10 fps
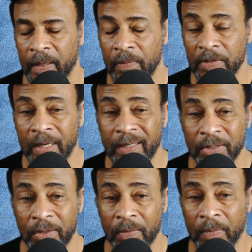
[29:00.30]
It was not
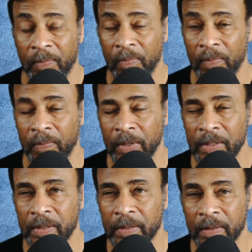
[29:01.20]
until
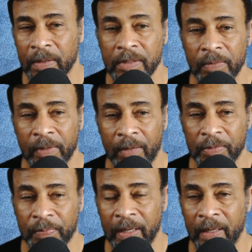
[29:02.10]
Wednesday or Thursday when I
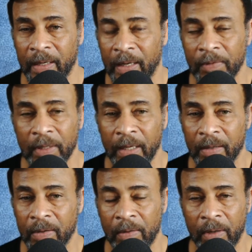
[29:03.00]
was paid, and I really had
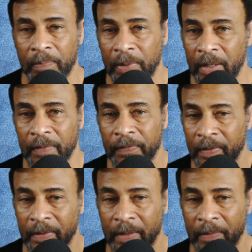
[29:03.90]
to go above
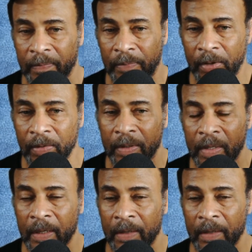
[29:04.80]
the broker.